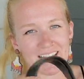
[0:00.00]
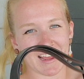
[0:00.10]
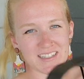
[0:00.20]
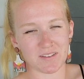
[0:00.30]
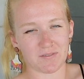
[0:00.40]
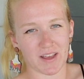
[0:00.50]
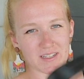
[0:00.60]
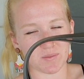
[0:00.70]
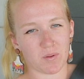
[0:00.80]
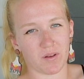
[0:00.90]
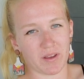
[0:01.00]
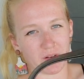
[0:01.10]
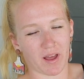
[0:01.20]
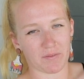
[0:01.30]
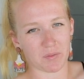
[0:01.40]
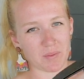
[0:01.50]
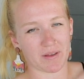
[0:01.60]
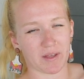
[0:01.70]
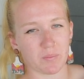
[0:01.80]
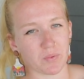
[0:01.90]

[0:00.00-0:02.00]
Nice and flexible. You don't have to worry about like